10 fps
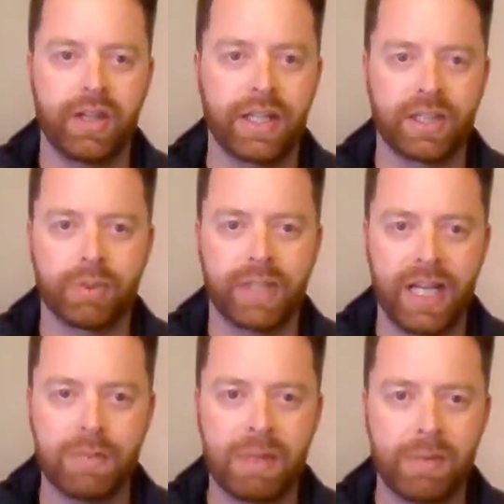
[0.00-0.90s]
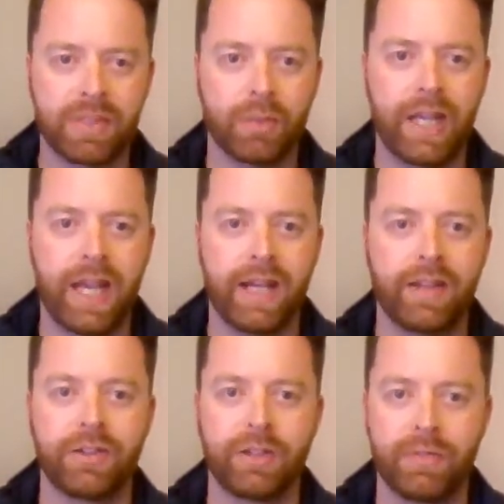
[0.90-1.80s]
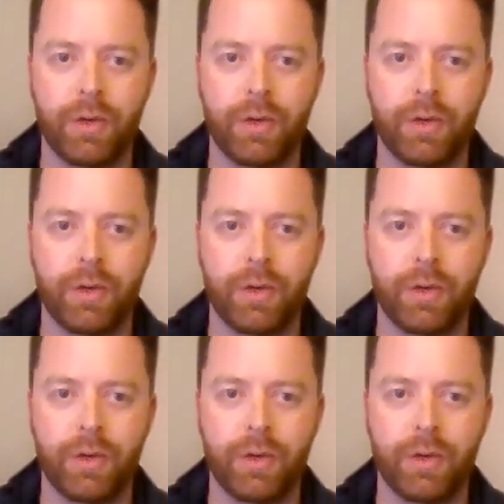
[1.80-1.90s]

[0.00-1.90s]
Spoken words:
I guess, retain the members that we had,